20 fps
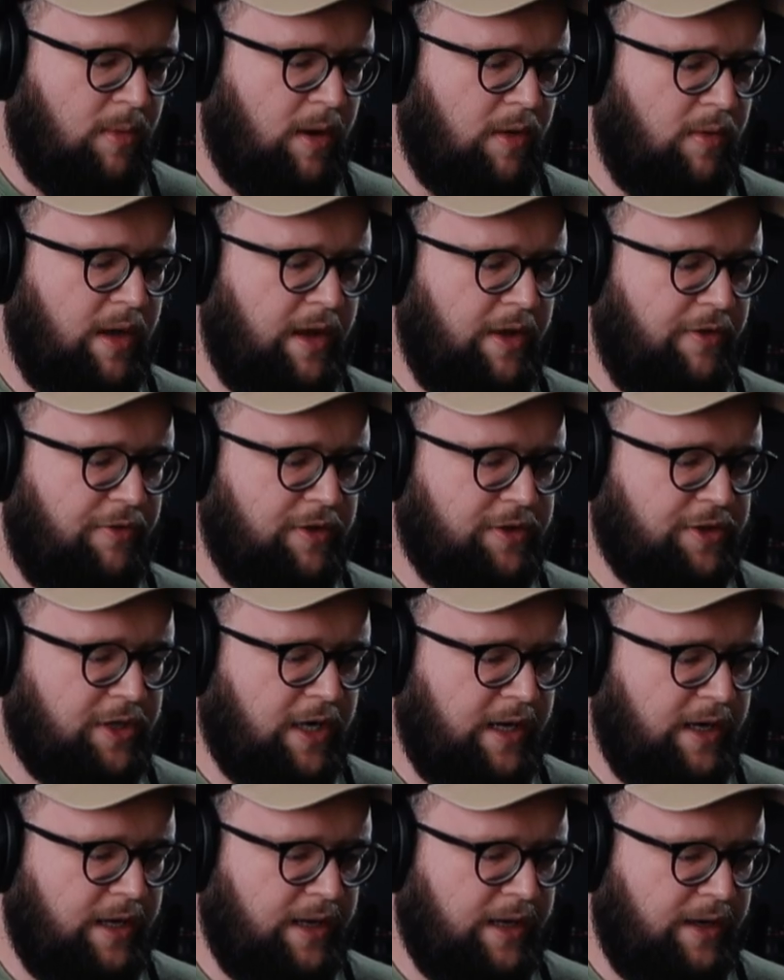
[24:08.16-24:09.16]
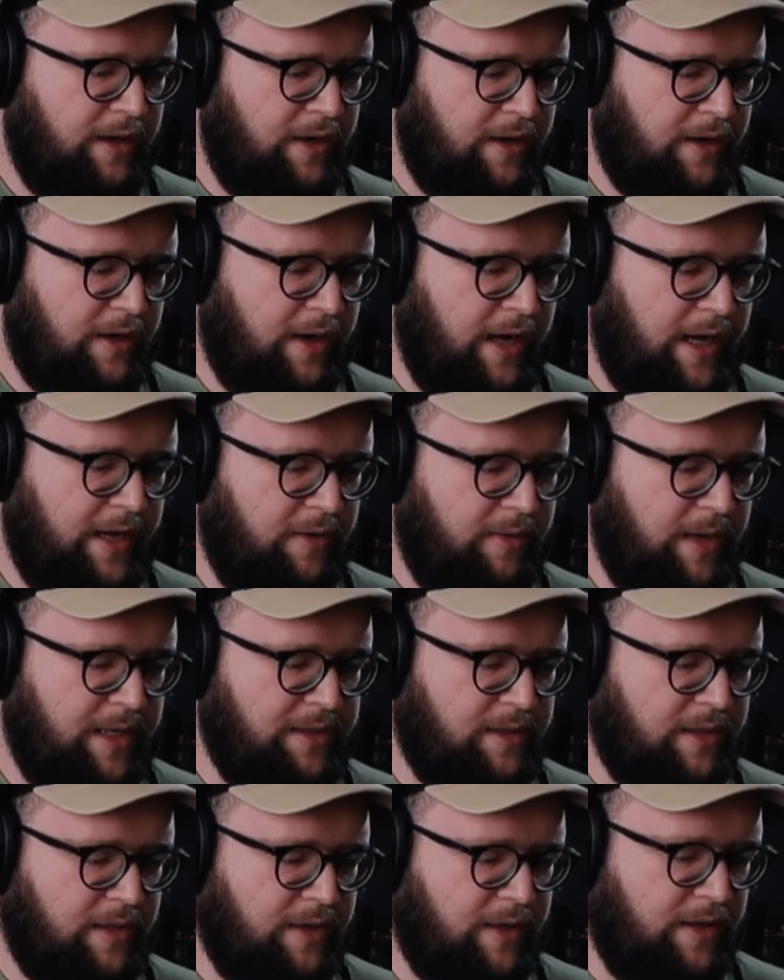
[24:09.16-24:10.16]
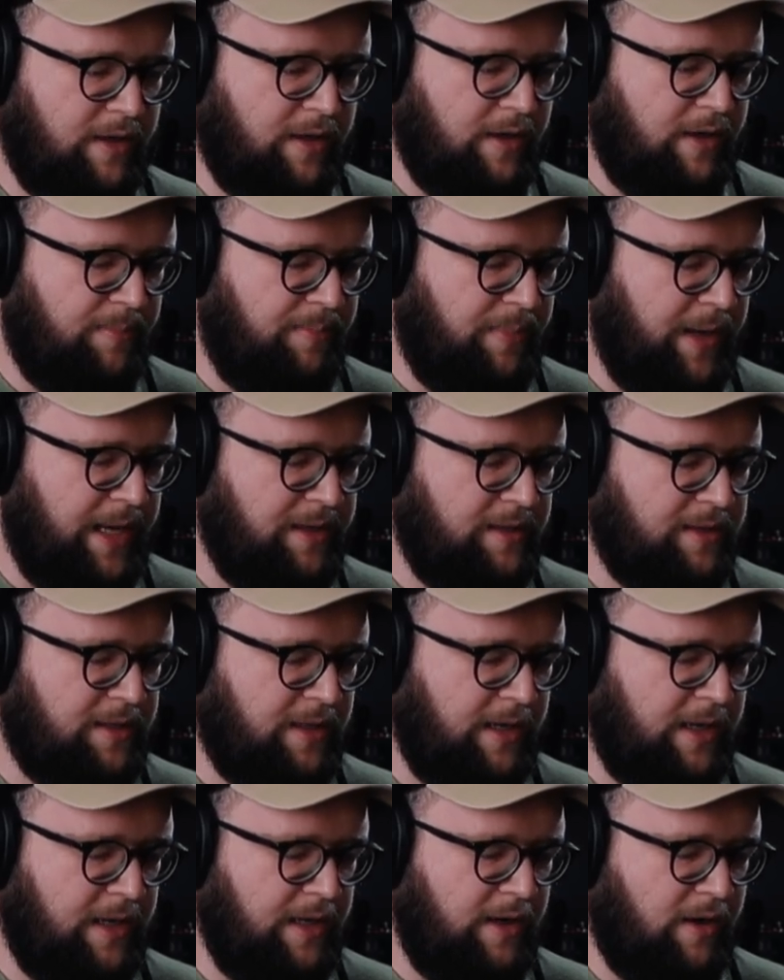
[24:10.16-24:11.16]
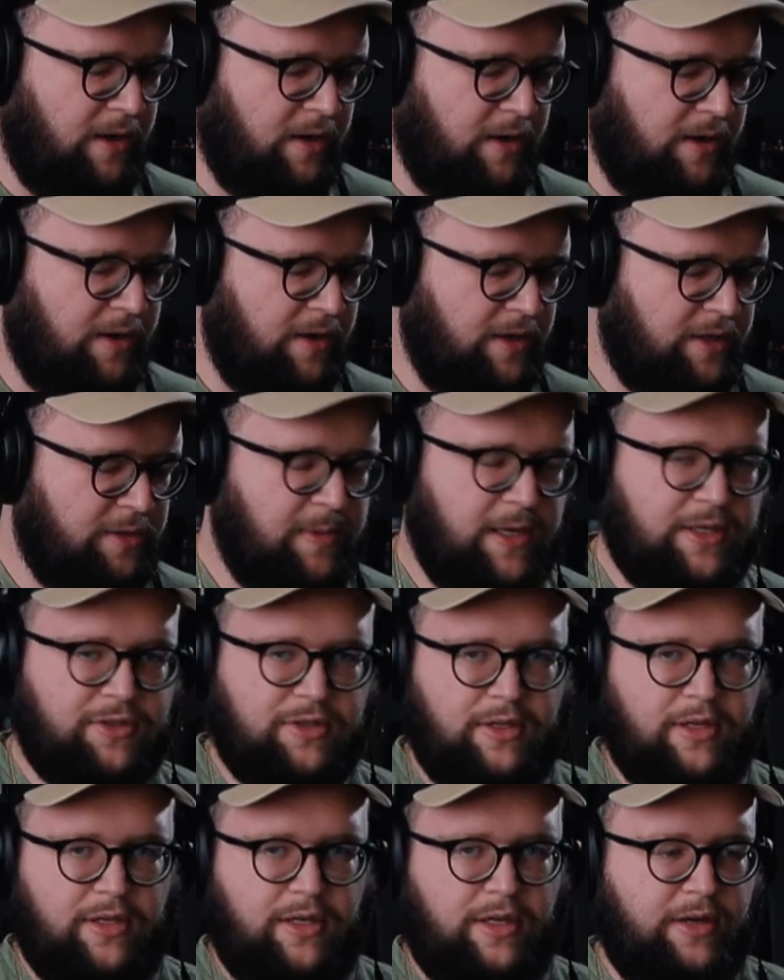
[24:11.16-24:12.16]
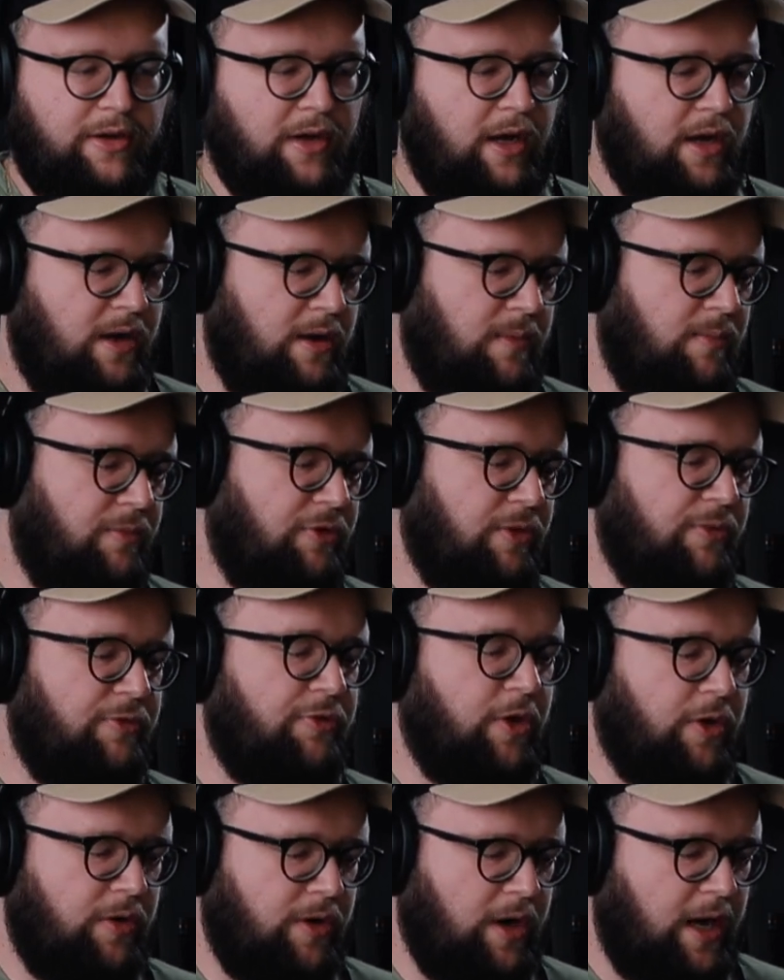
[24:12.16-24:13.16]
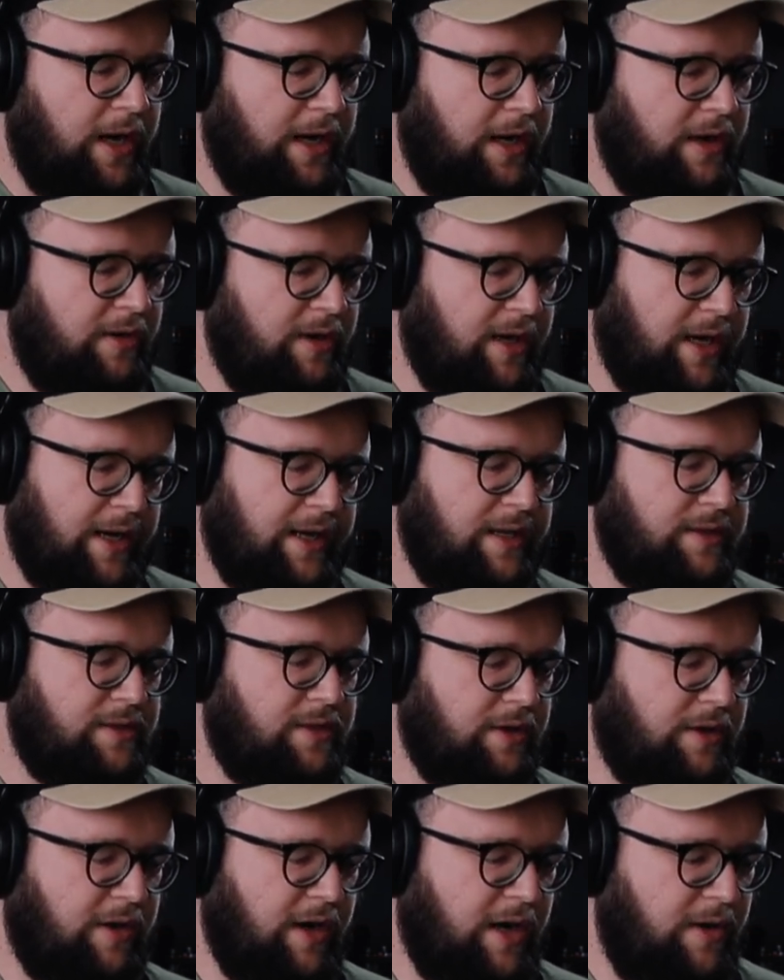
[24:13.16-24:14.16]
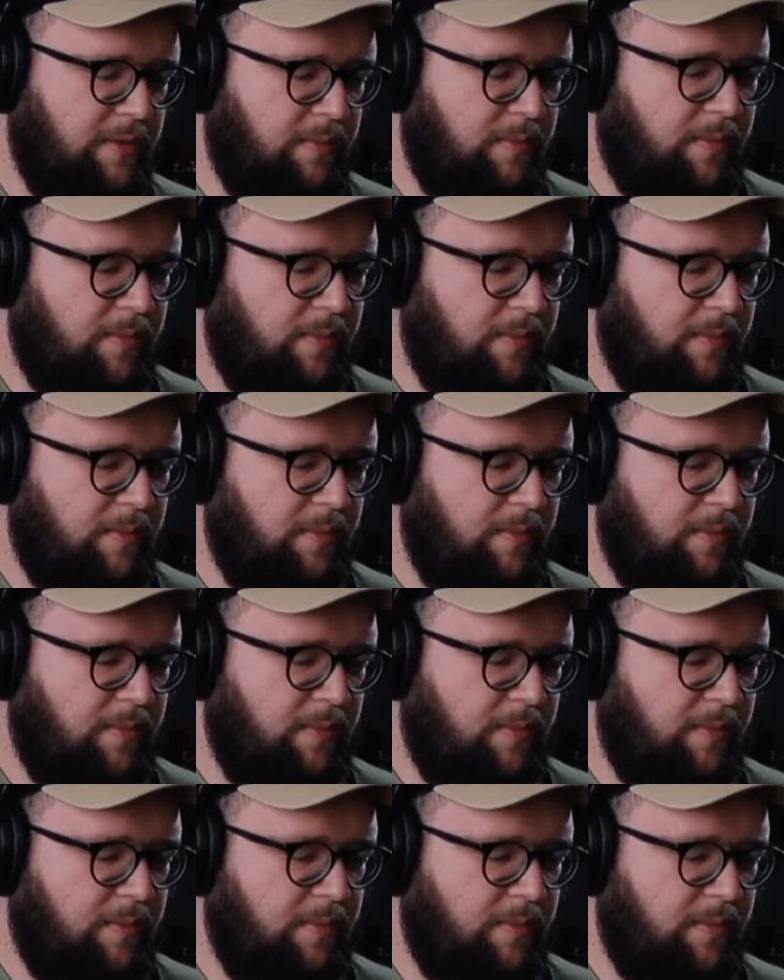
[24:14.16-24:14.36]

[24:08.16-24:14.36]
if you're trying to get your 808s or bass to hit harder, especially from phone audio and like Instagram,